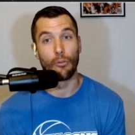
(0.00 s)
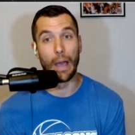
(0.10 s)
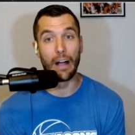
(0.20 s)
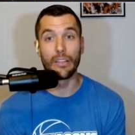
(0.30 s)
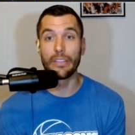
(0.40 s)

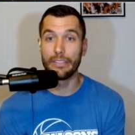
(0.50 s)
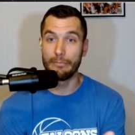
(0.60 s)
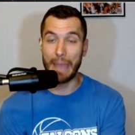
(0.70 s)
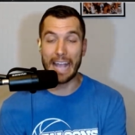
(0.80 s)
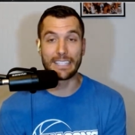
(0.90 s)
Well,
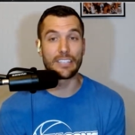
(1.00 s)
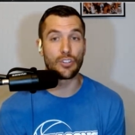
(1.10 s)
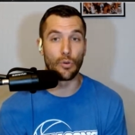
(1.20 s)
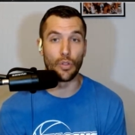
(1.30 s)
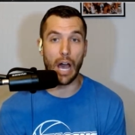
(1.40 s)
Maxey's
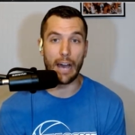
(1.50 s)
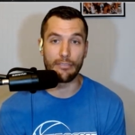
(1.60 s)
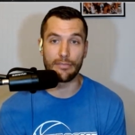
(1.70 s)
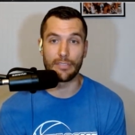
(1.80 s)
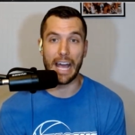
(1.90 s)
cooled
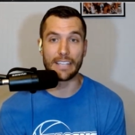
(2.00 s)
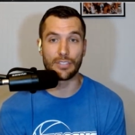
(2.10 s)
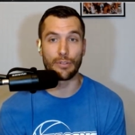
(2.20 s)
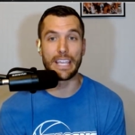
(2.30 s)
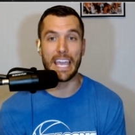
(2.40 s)
off
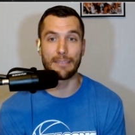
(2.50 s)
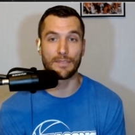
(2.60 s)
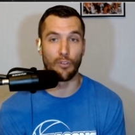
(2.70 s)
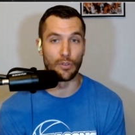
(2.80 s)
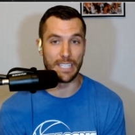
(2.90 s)
last three
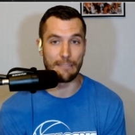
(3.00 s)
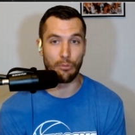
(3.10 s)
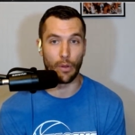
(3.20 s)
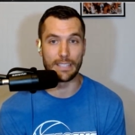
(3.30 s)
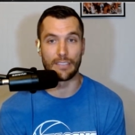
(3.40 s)
games, 14
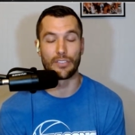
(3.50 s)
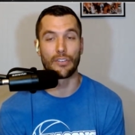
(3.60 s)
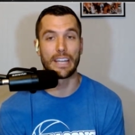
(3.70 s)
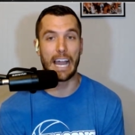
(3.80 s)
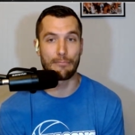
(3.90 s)
points on
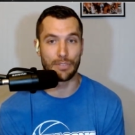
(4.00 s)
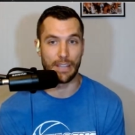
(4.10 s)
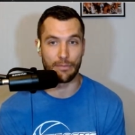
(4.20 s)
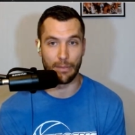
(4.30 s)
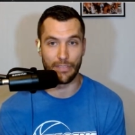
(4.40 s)

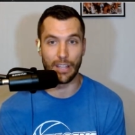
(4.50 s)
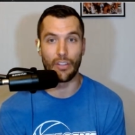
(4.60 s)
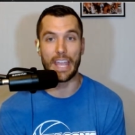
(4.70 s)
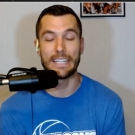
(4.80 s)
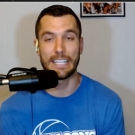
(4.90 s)
39% from the
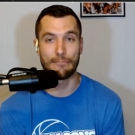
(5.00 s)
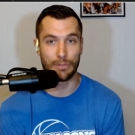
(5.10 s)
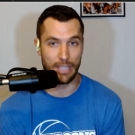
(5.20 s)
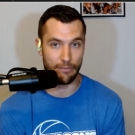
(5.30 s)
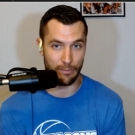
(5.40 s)
field,
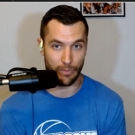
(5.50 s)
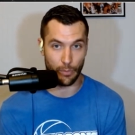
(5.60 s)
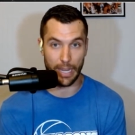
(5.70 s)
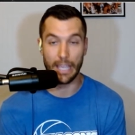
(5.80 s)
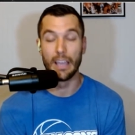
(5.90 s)
18% from
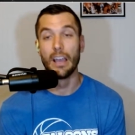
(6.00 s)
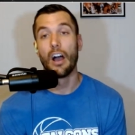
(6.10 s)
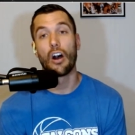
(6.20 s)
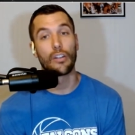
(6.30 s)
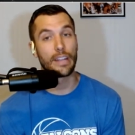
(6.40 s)
three.
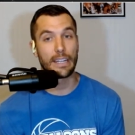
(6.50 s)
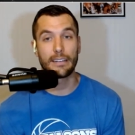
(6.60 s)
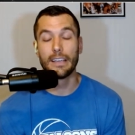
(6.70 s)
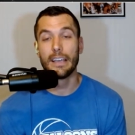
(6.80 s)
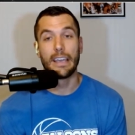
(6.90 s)

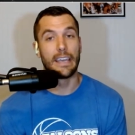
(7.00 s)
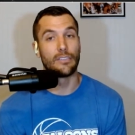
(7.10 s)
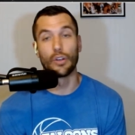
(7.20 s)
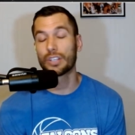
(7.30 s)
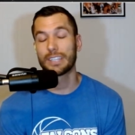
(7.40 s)
Harden
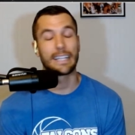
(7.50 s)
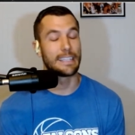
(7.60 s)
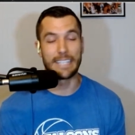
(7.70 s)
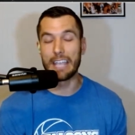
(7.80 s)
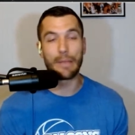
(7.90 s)
looks like
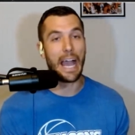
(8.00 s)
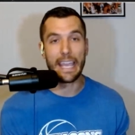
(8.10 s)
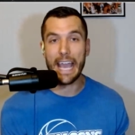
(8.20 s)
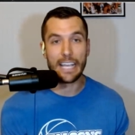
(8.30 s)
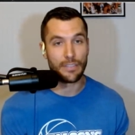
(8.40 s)
the same guy
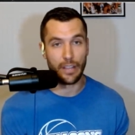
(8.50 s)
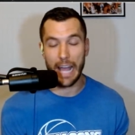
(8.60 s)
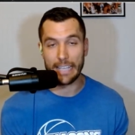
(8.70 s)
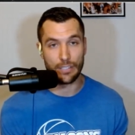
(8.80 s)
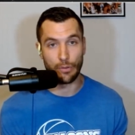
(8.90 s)
he has for the
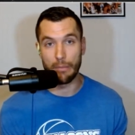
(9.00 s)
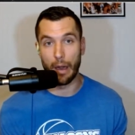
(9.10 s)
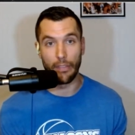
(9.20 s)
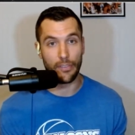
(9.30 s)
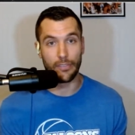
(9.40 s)
last three
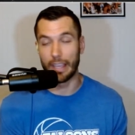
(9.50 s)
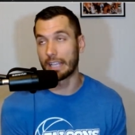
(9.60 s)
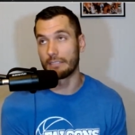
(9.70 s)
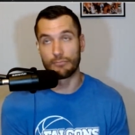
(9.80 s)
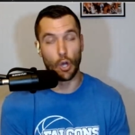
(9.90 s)
months,
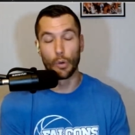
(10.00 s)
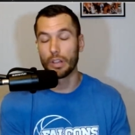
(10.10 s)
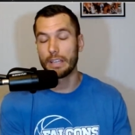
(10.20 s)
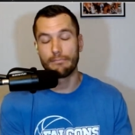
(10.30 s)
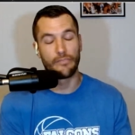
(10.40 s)
like a
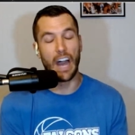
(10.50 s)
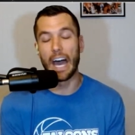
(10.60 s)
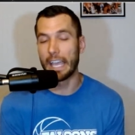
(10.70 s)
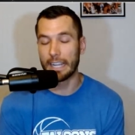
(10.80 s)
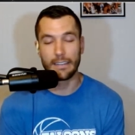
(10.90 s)
totally
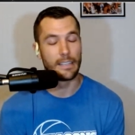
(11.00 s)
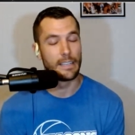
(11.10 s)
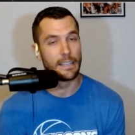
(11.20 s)
fine